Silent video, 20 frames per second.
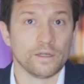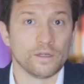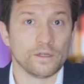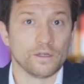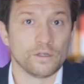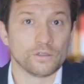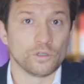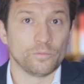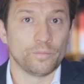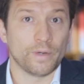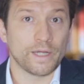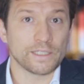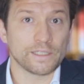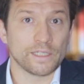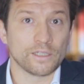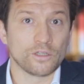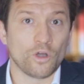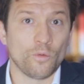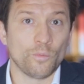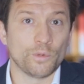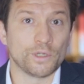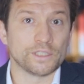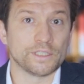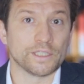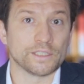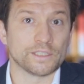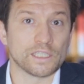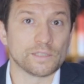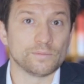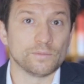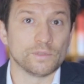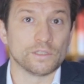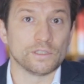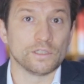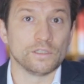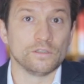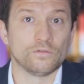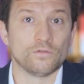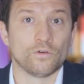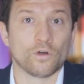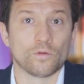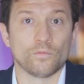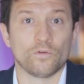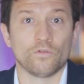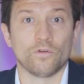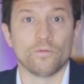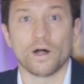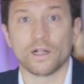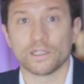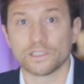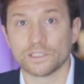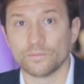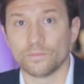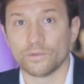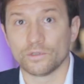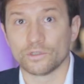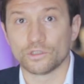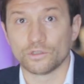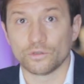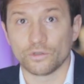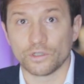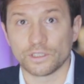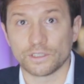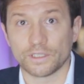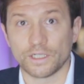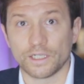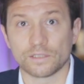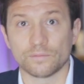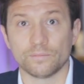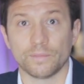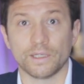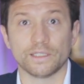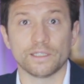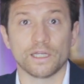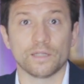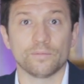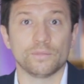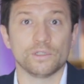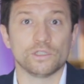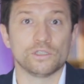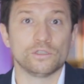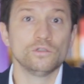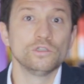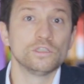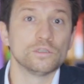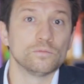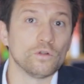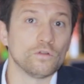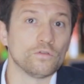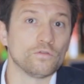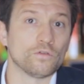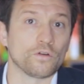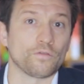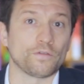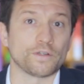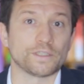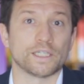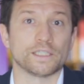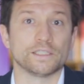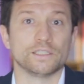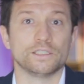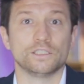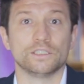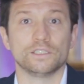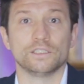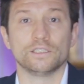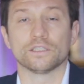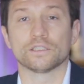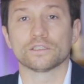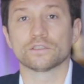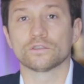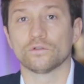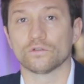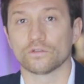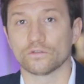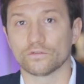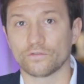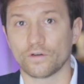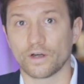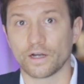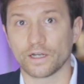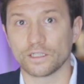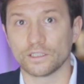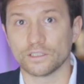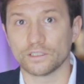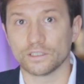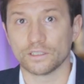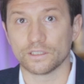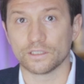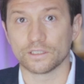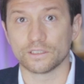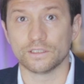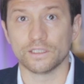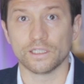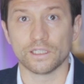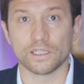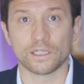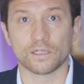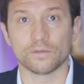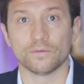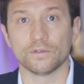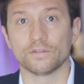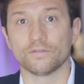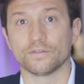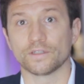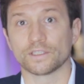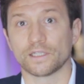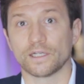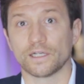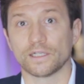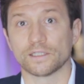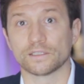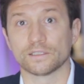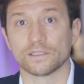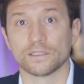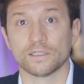So baseline competence assessment in form of a multiple choice test may not be suitable for facade engineers or fire engineers dealing with facades.